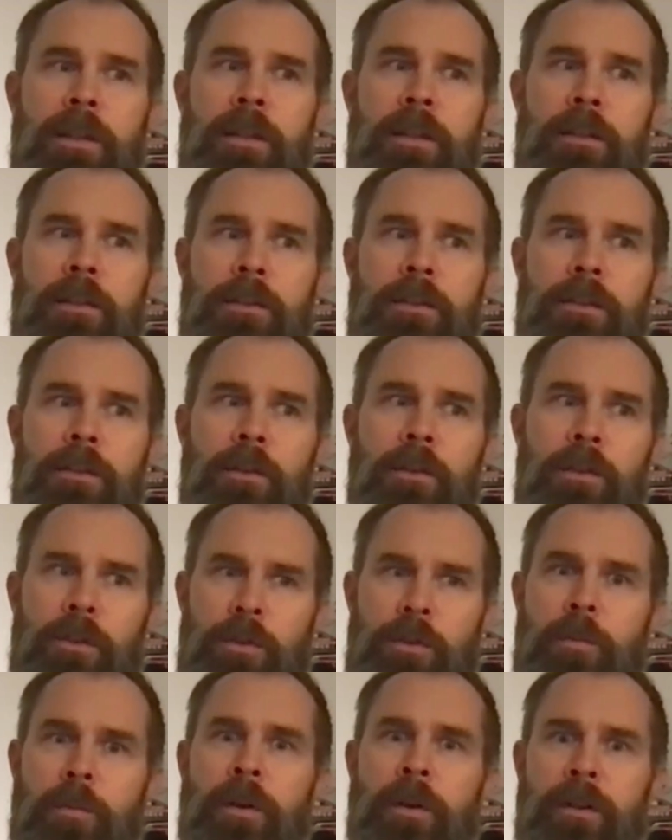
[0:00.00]
but it's also
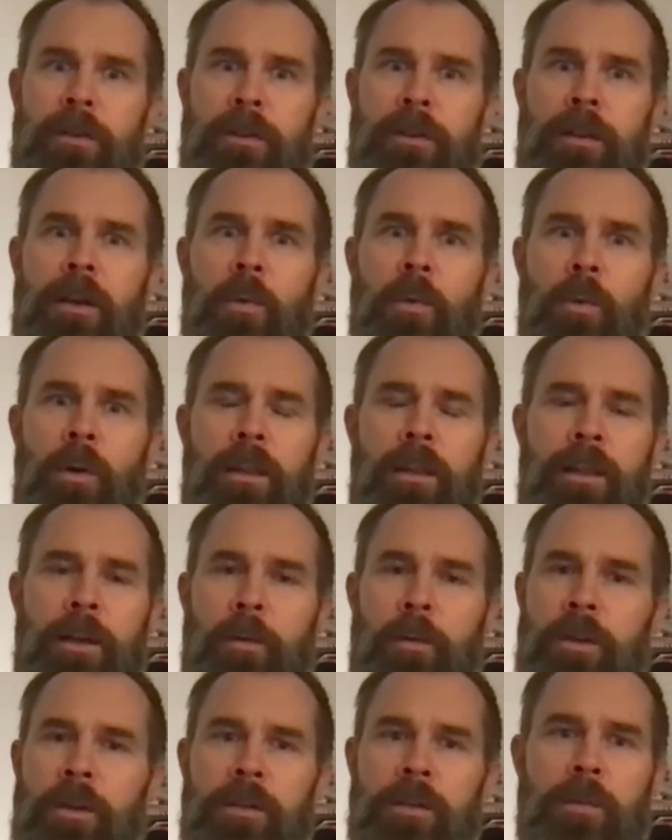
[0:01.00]
surprising how well
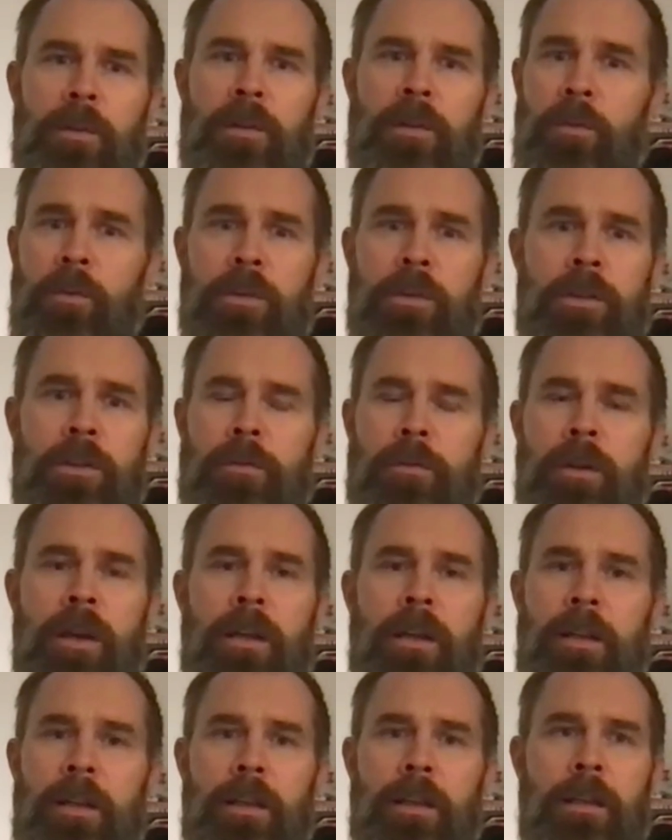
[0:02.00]
that works, because when you're
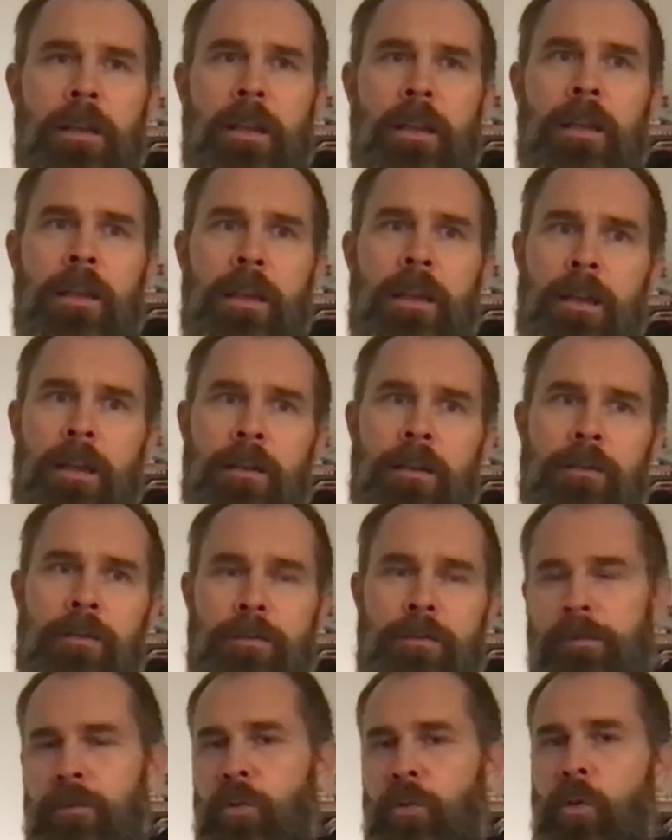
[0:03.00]
riding in any kind
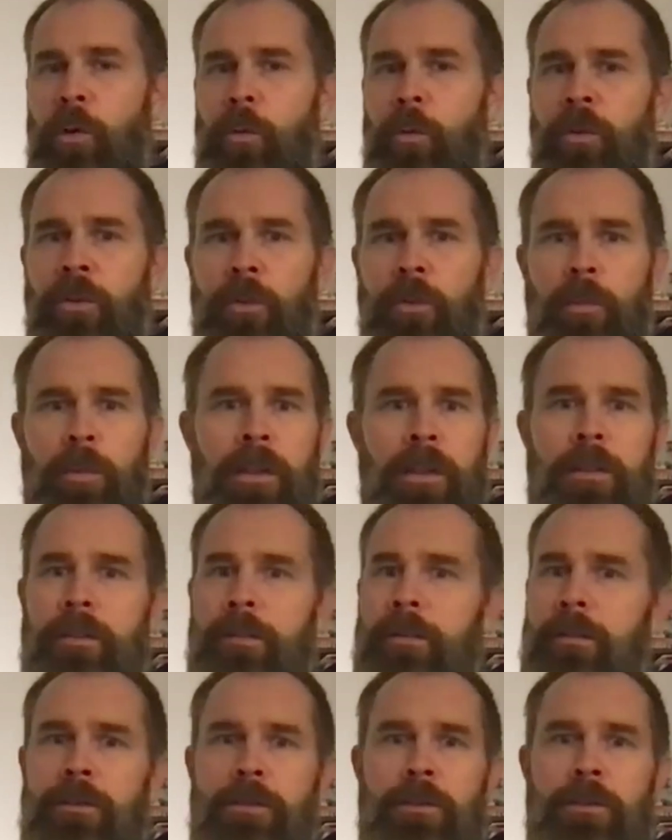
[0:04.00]
of normal speed,